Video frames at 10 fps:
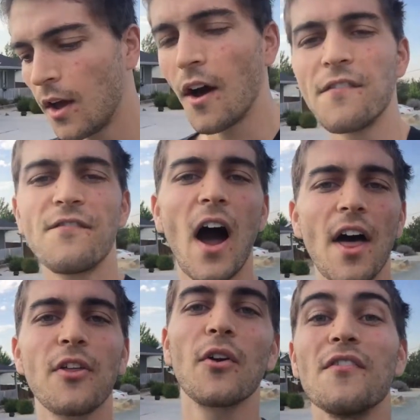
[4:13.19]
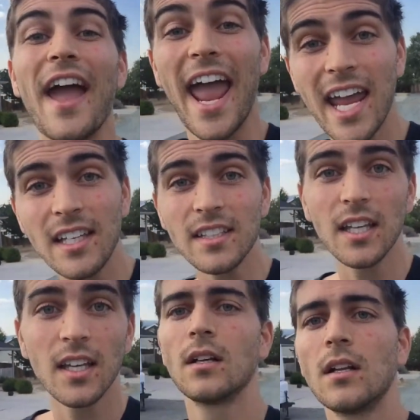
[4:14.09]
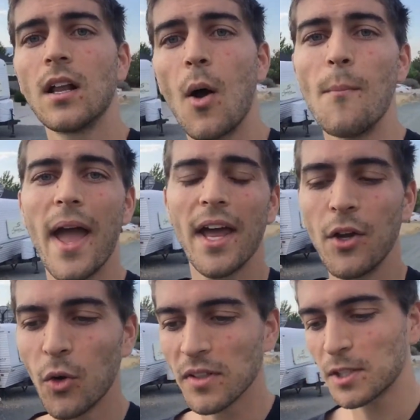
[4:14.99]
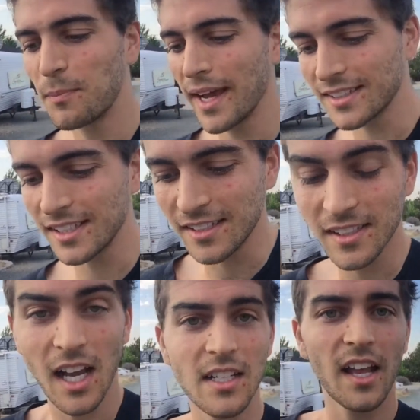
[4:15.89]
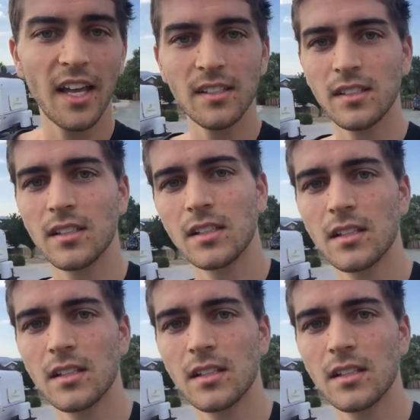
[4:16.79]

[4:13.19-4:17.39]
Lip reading: a father of eight, a man who respects his Sundays,